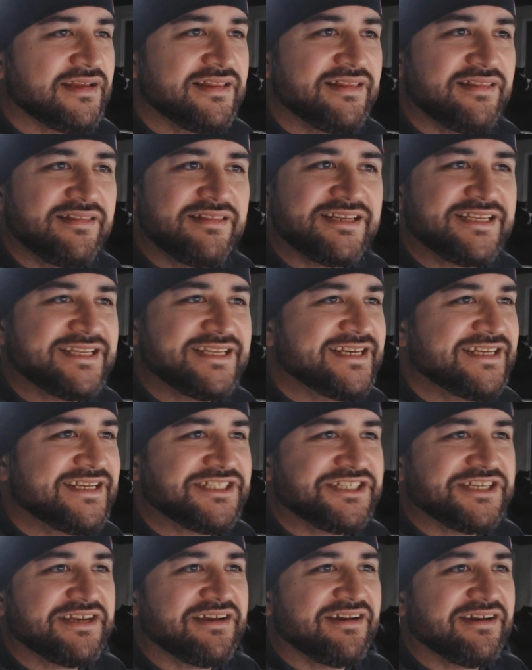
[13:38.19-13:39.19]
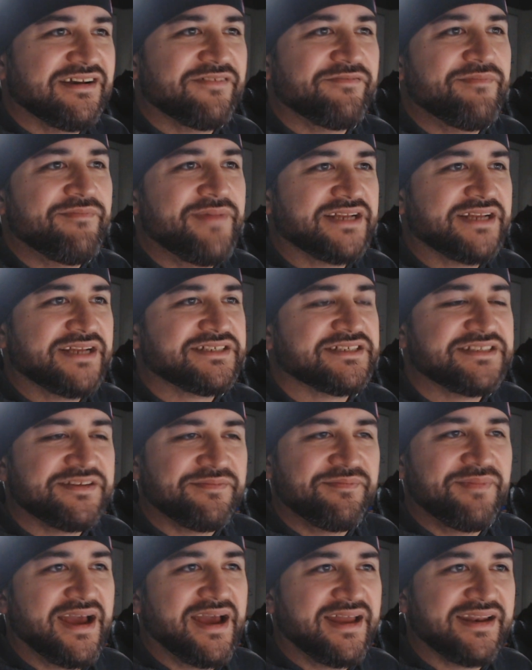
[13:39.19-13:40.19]
The teaching of Mansions
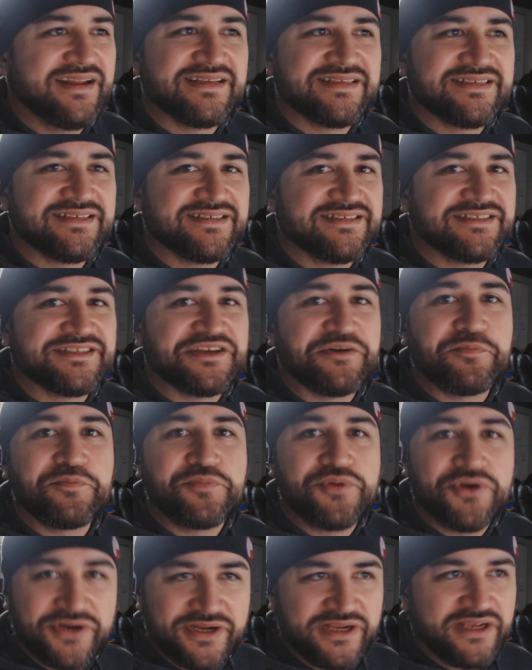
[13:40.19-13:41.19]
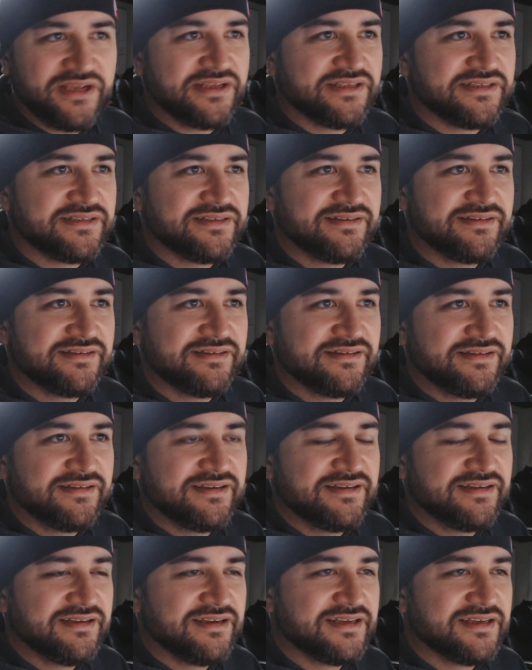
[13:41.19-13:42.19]
of Madness is a breeze
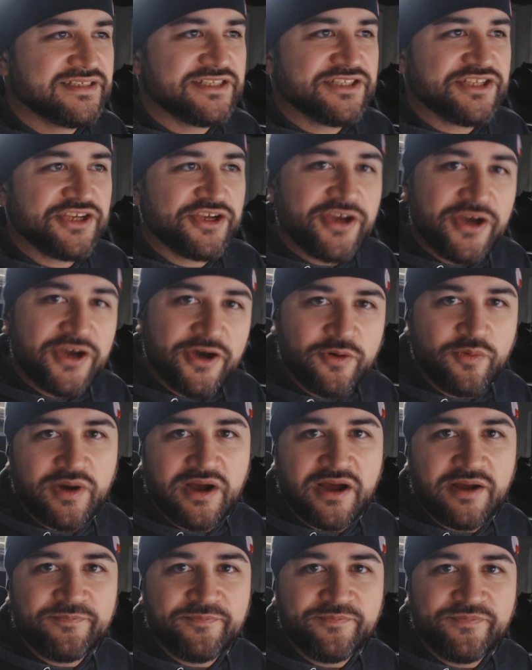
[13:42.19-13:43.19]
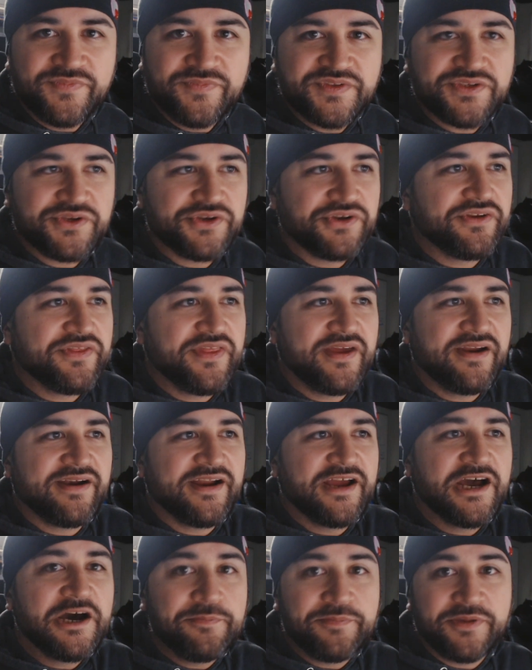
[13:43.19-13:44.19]
because it's a co-op. So you're there
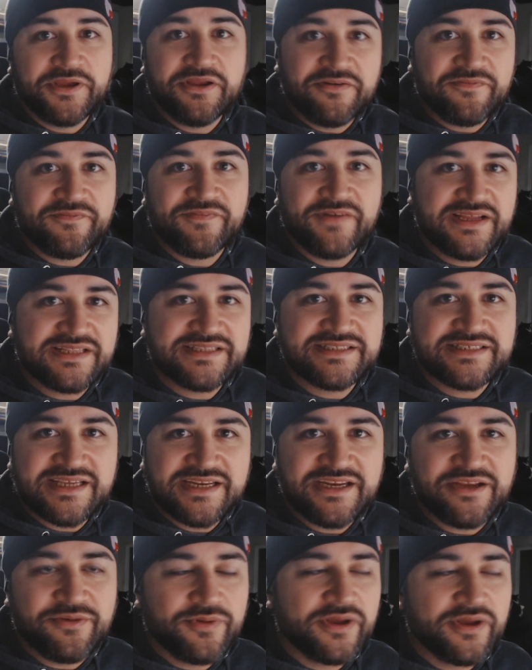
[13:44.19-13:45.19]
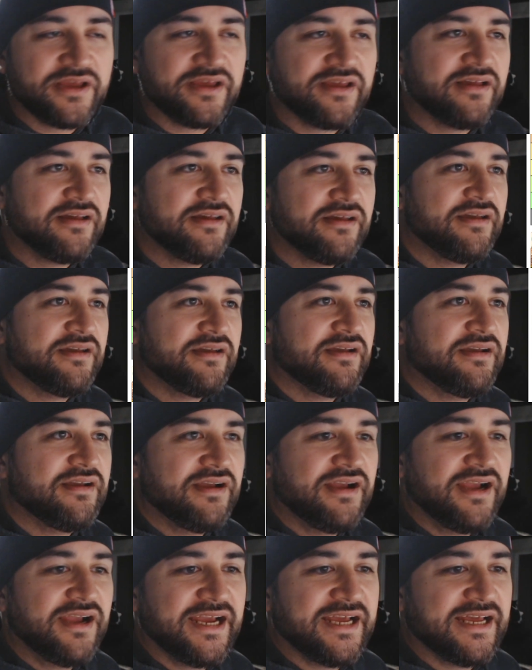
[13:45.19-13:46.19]
helping your friends anyway.
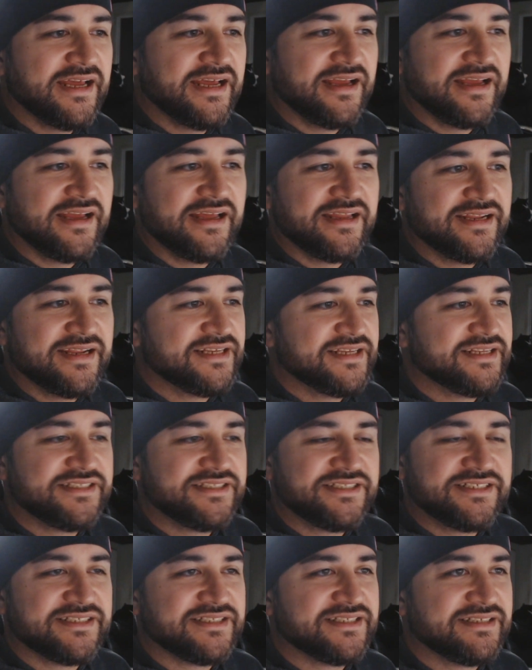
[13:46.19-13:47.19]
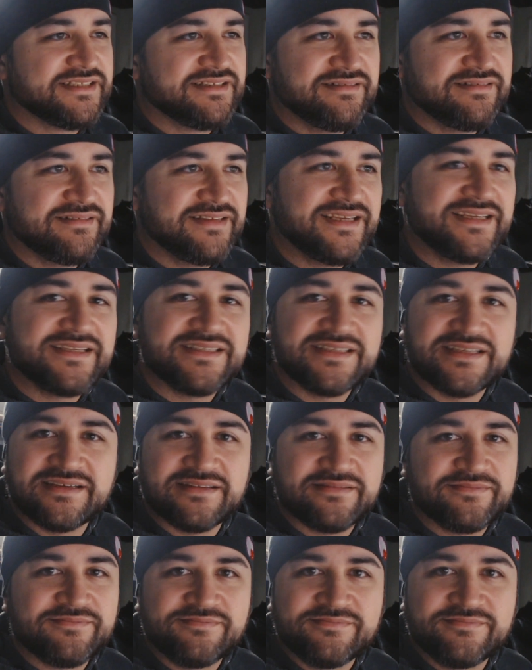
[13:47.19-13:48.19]
And it's just
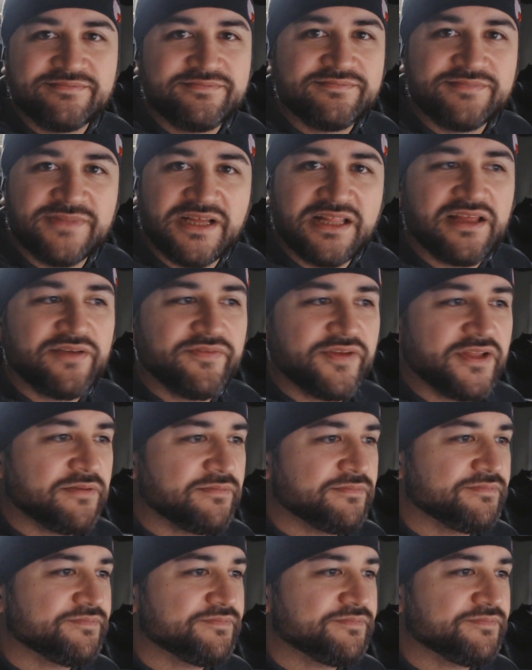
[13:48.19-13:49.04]
easy. I love it.